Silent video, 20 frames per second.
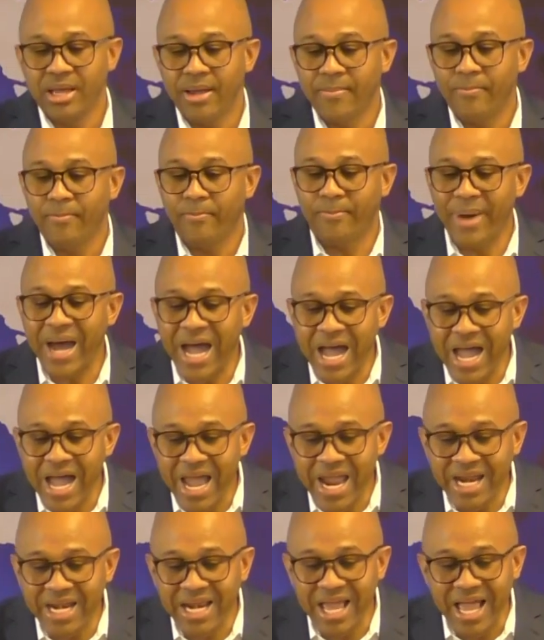
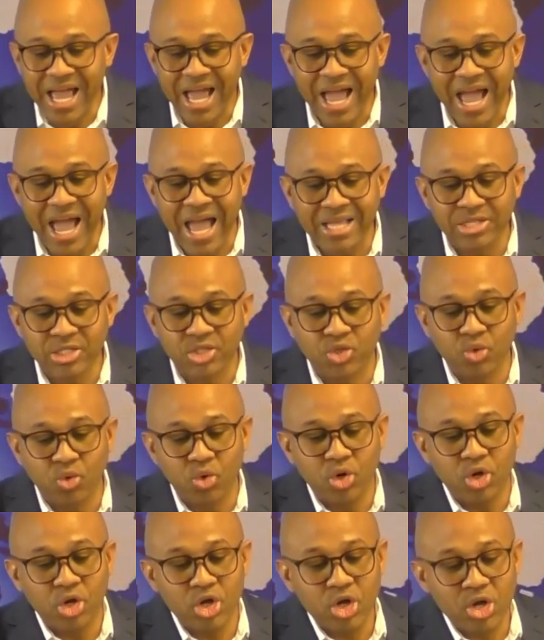Bind and to
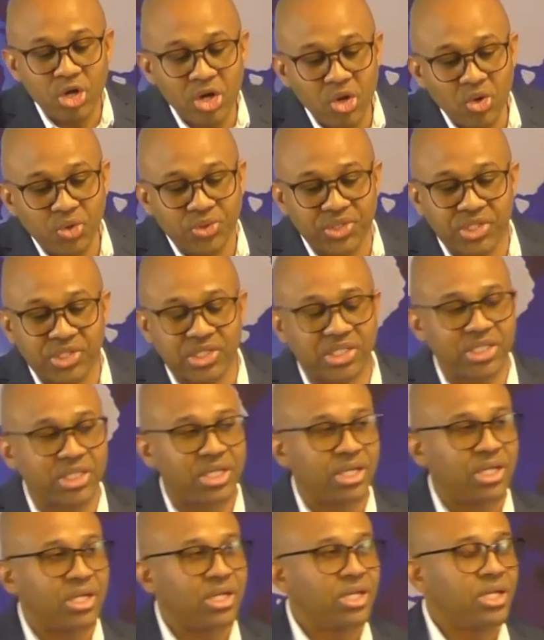loose.
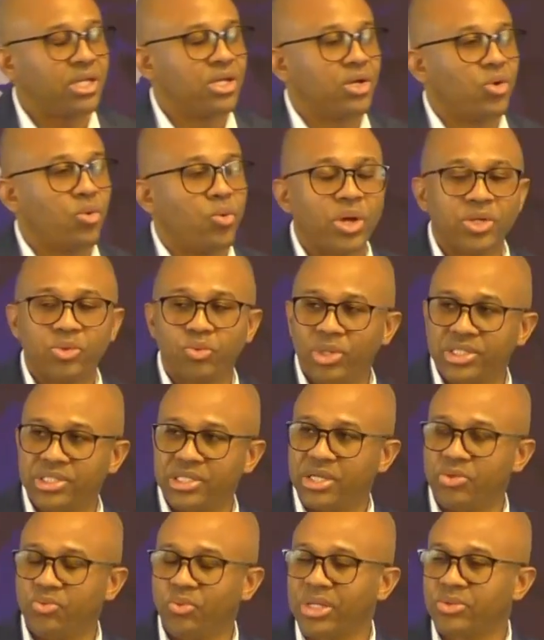What was
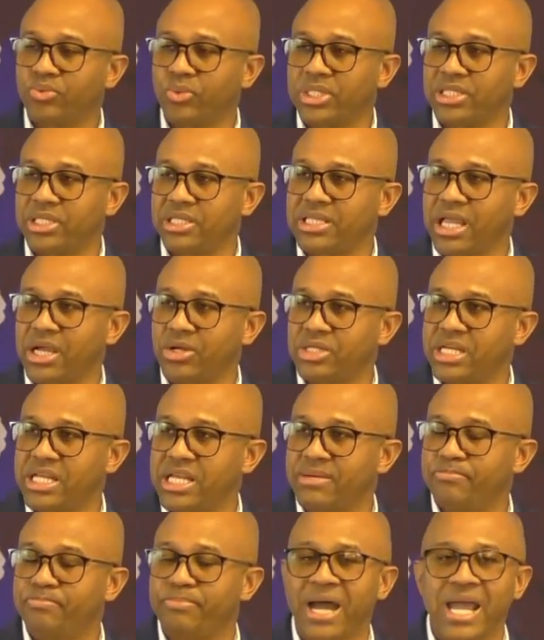it? What was it that
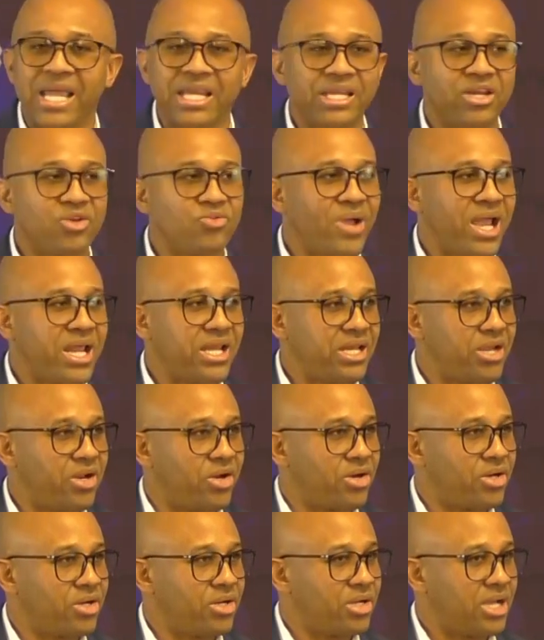need binding right
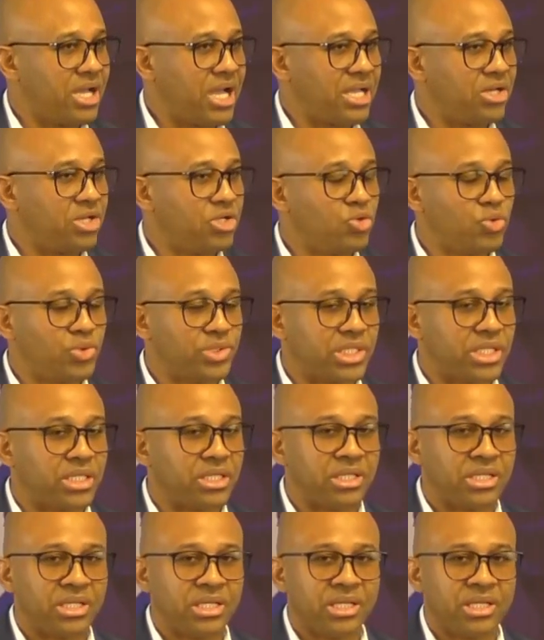there and
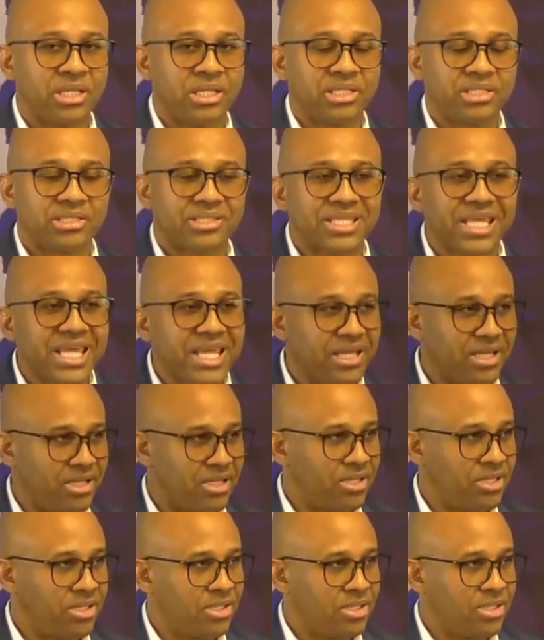loosing?
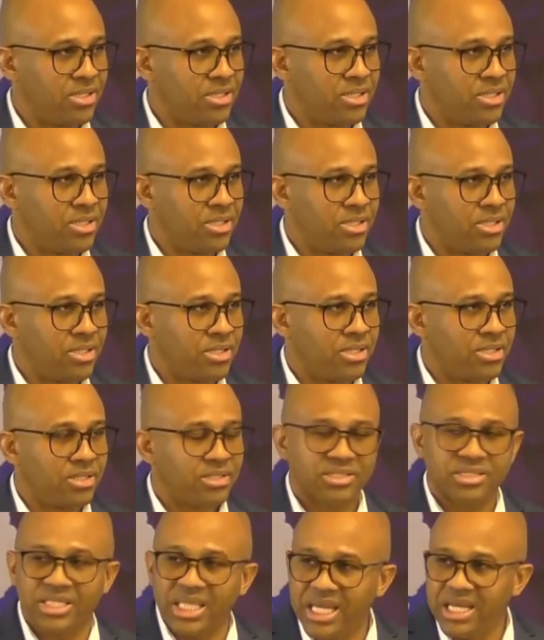Sin.
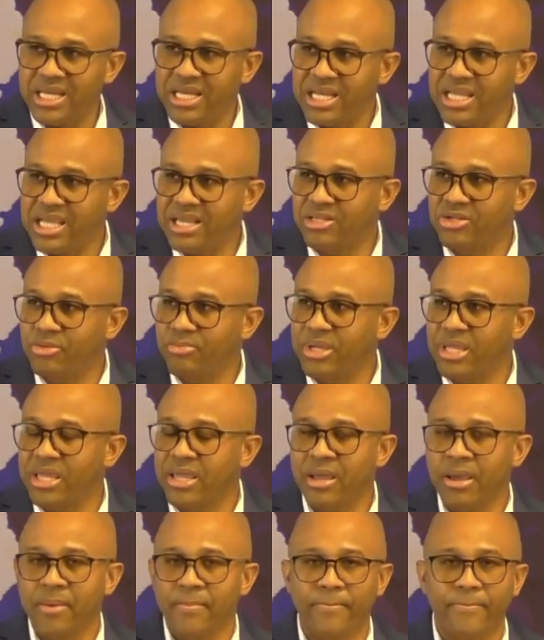Sin need to
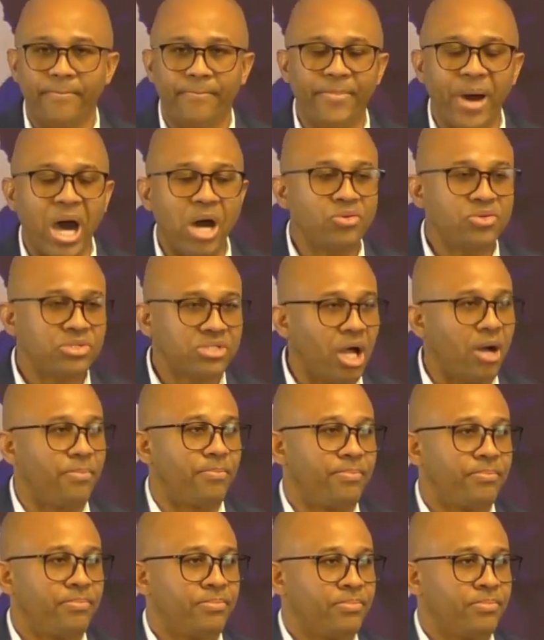be bound up.